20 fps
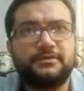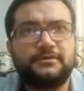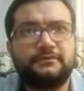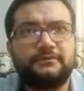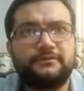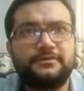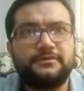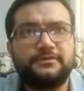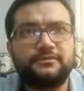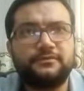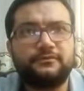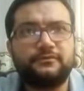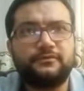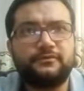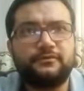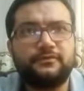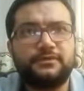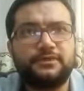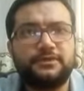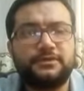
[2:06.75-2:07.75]
first of
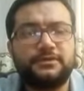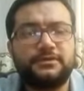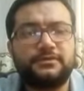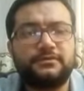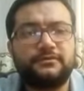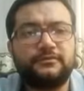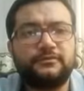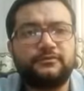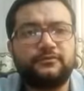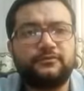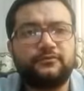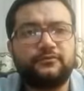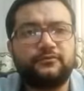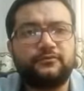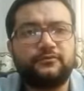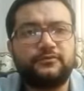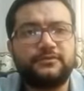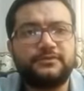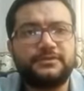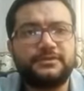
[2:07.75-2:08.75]
all,
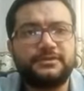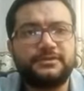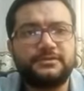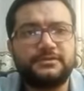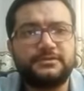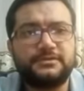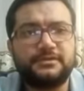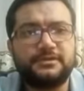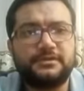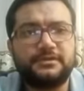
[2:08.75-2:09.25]
there's